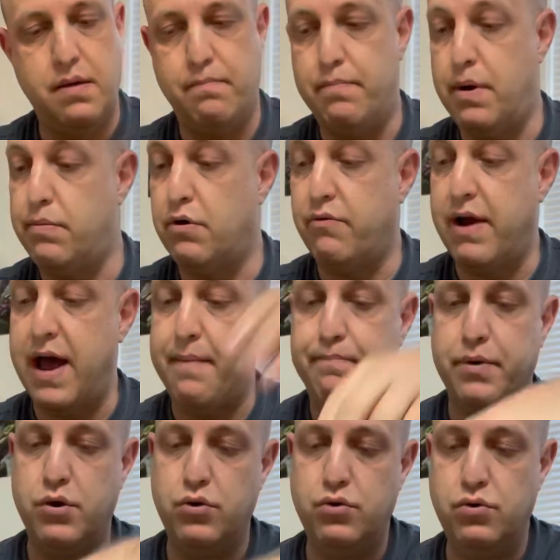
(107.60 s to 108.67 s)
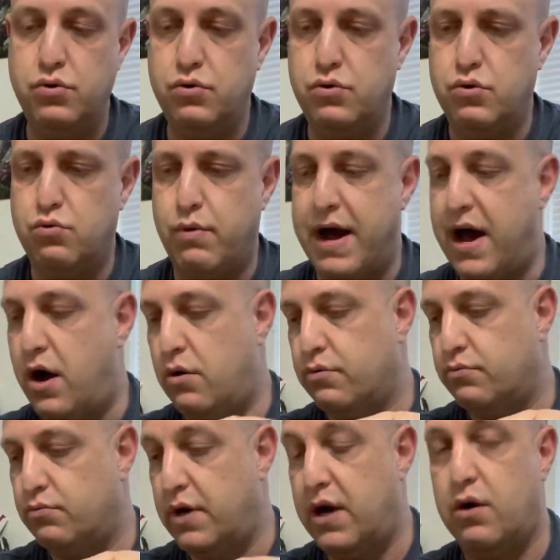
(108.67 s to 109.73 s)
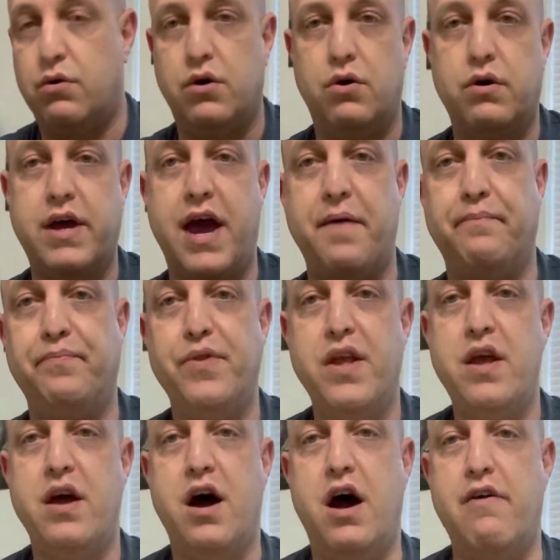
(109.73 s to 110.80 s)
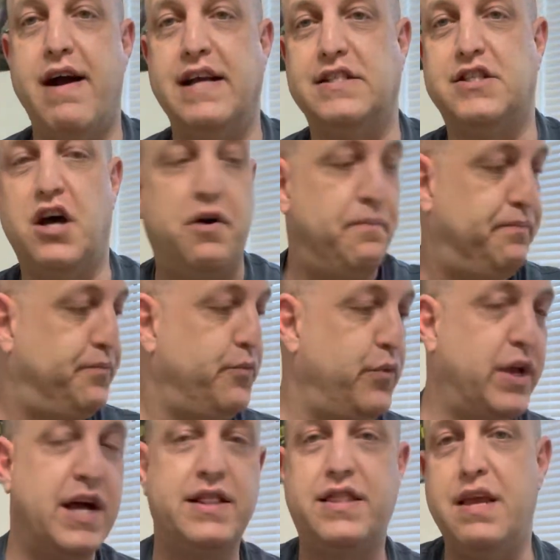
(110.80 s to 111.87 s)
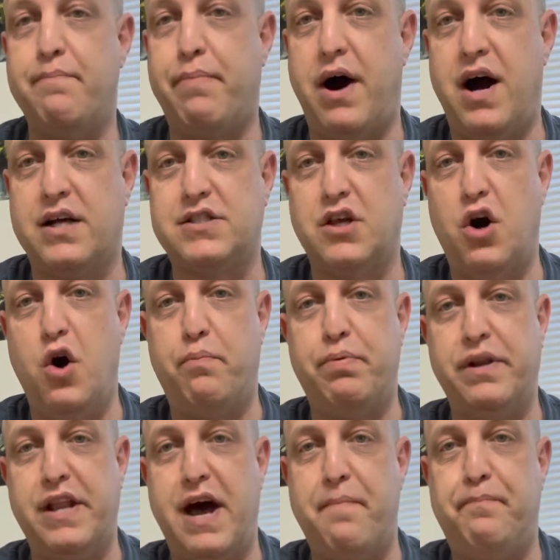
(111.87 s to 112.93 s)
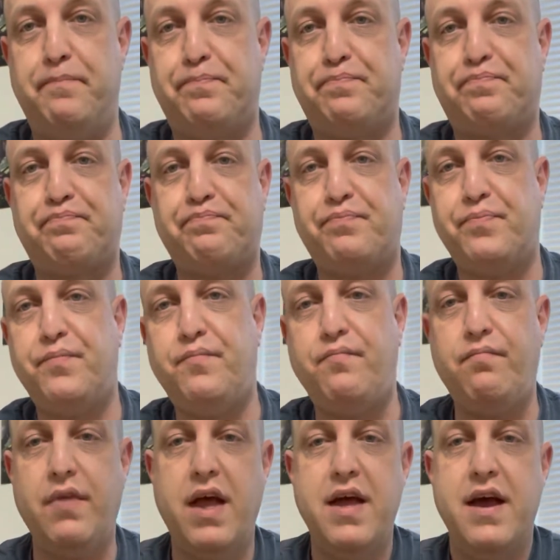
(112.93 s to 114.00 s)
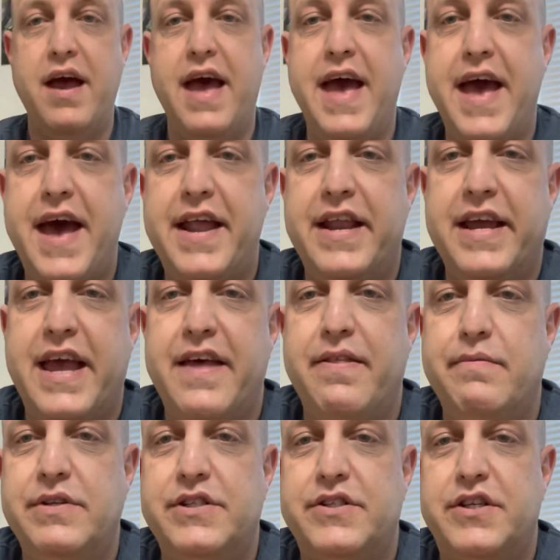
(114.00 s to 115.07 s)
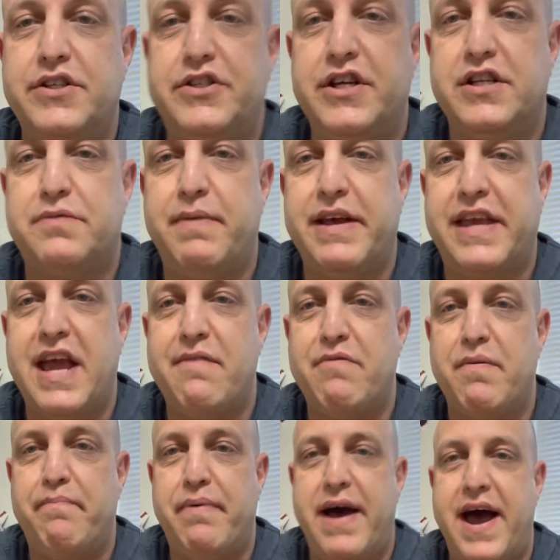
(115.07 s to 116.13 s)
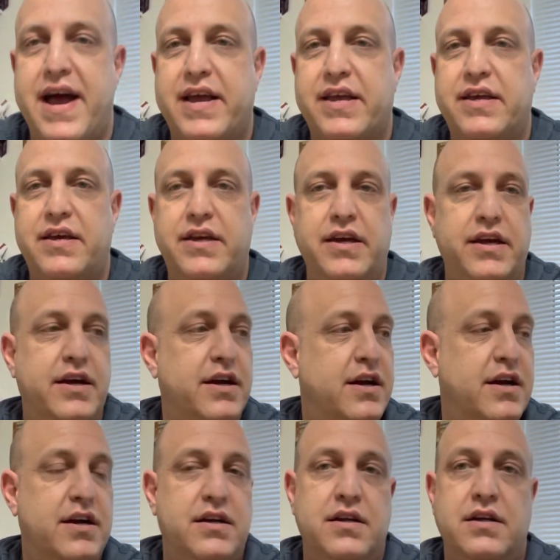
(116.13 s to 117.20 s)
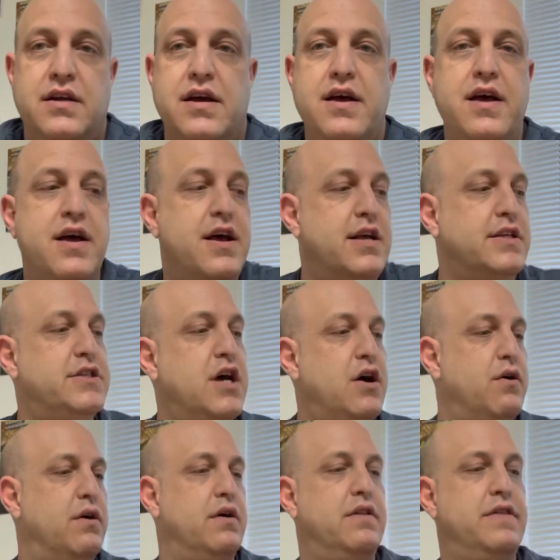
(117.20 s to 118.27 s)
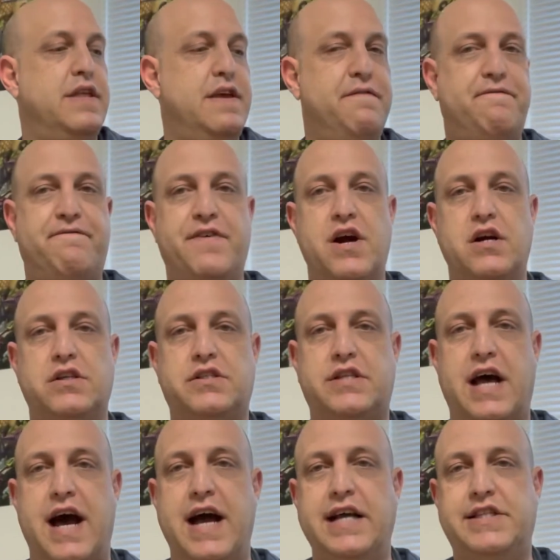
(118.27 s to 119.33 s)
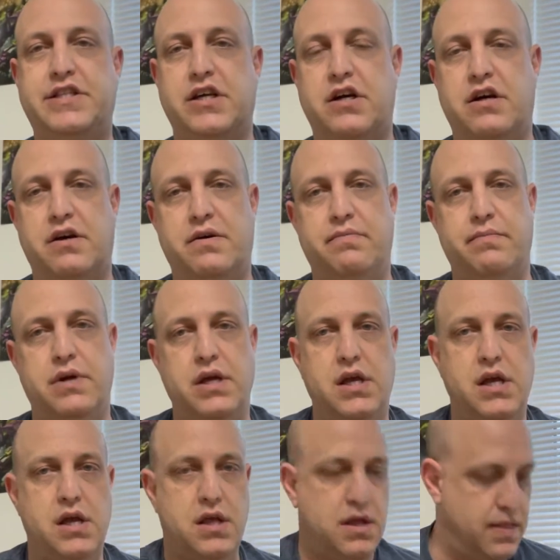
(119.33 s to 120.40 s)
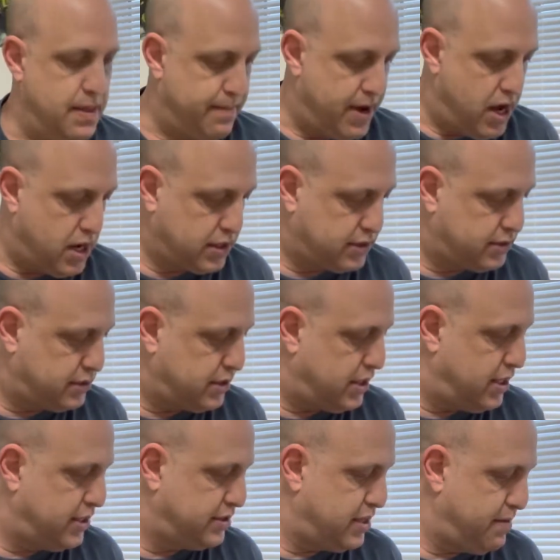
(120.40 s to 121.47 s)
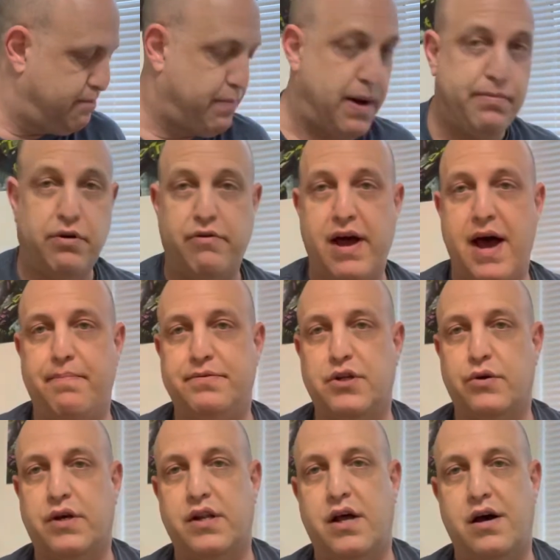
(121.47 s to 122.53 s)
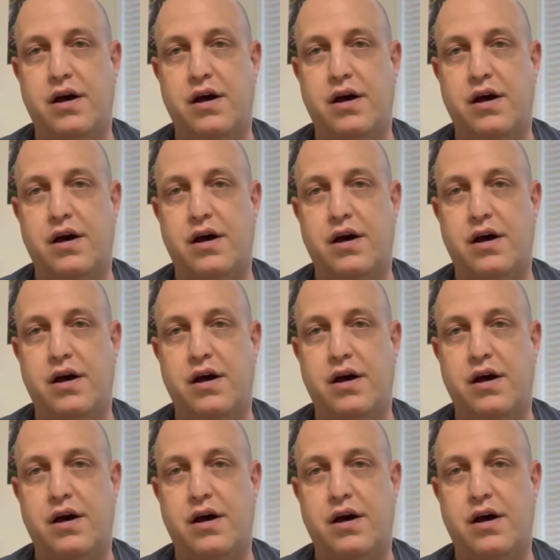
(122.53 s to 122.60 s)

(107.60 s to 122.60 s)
wrap. Ooh, wow, okay. All right, so we got the box opened up. And again, let me just adjust my camera back here. So the first item in the box is in bubble wrap. So we're gonna